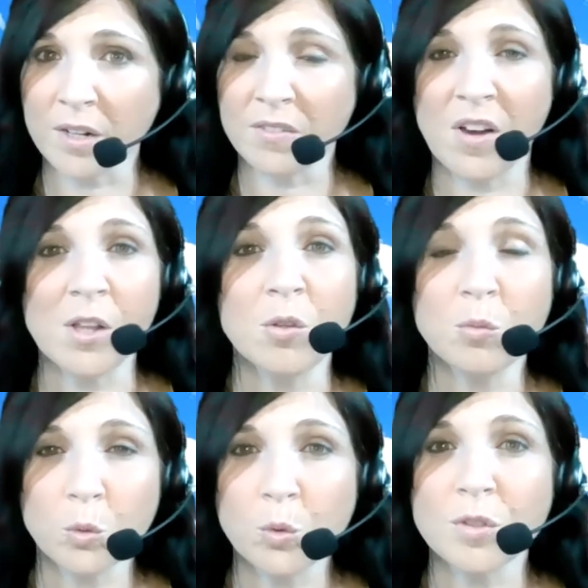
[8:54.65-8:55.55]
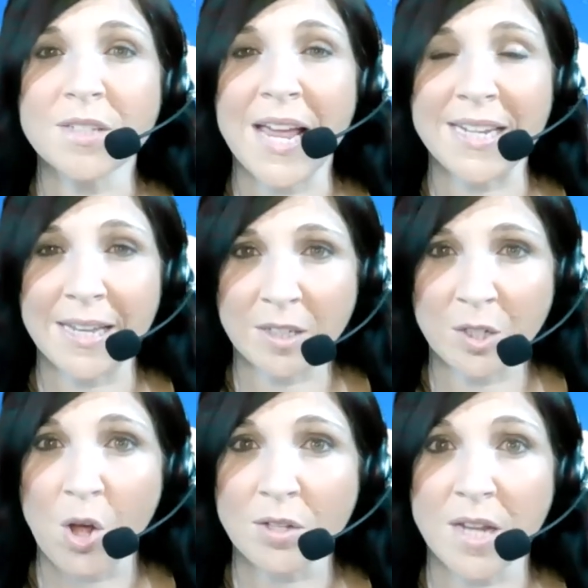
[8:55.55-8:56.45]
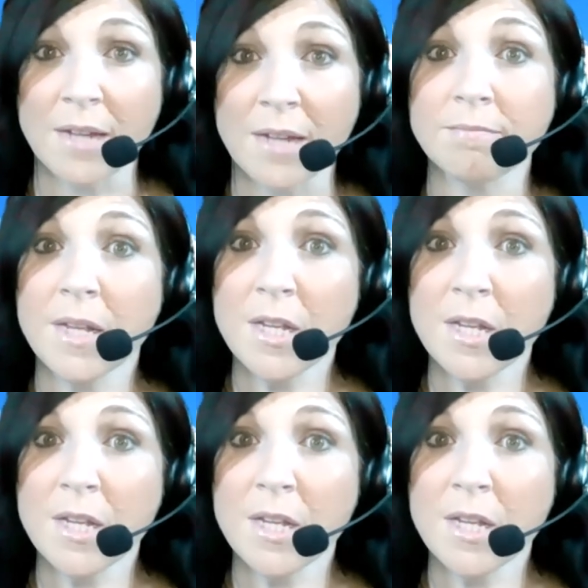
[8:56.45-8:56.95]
to follow the rules and get it all done.